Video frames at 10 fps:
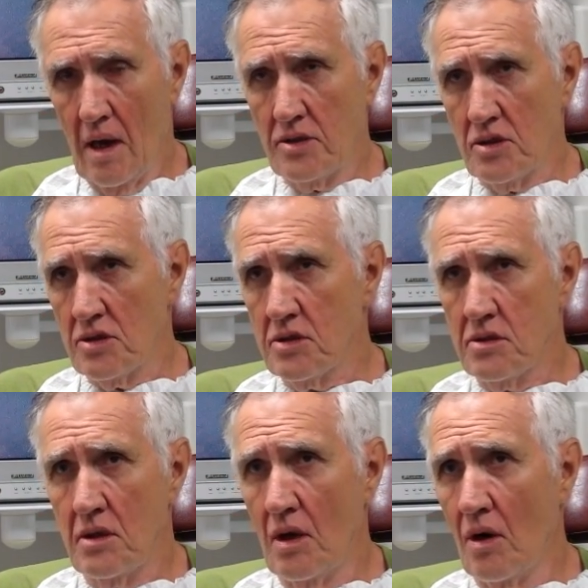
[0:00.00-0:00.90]
I
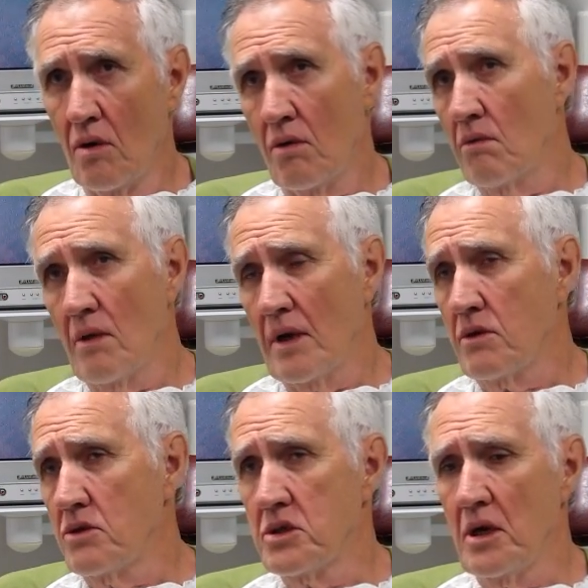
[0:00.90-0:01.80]
just,
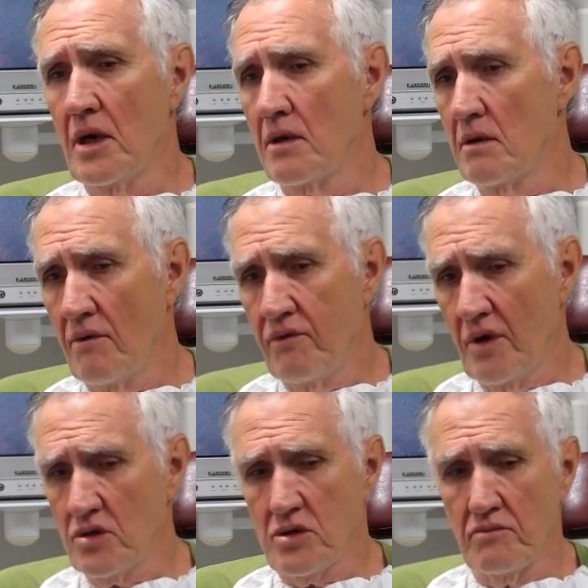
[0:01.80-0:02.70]
like you said, I
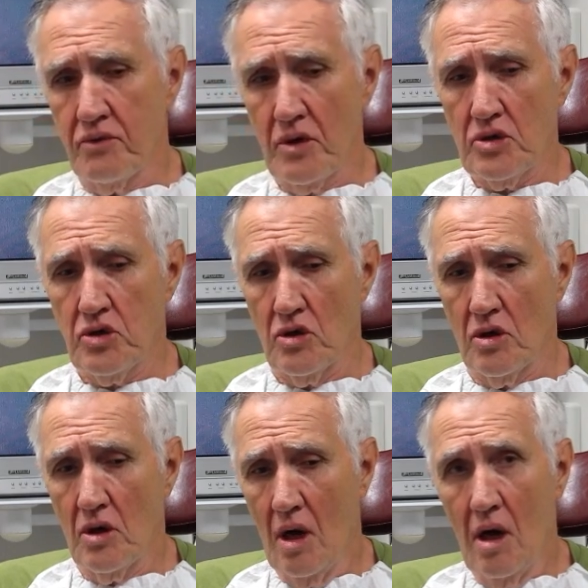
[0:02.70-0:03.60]
felt some pressure,